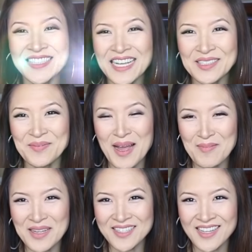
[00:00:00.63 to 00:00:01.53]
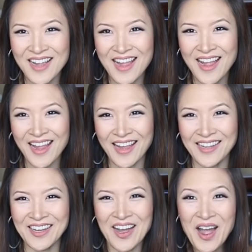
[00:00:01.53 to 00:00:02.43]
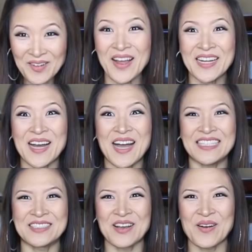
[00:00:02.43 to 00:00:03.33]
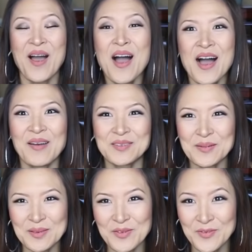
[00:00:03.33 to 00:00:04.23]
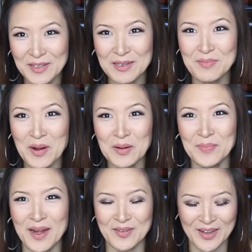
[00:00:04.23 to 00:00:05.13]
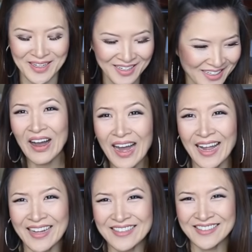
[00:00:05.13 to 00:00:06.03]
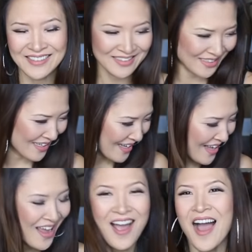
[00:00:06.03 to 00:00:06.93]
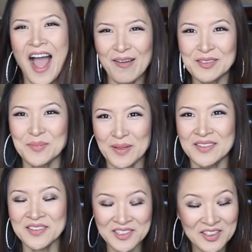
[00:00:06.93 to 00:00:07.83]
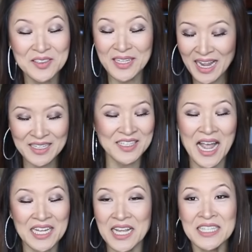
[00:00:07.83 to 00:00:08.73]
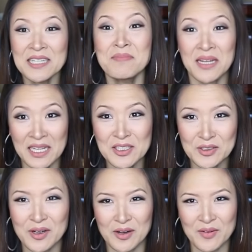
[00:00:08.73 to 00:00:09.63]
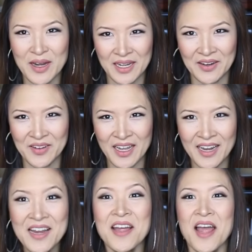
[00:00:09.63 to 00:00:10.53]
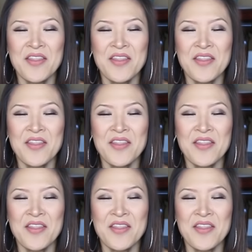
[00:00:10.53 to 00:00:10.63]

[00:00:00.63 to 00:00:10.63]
It's Mommy Tang. Oh my god, so I was about to film mukbang, right? Guys, I was about to, seriously, I did my intro already, okay?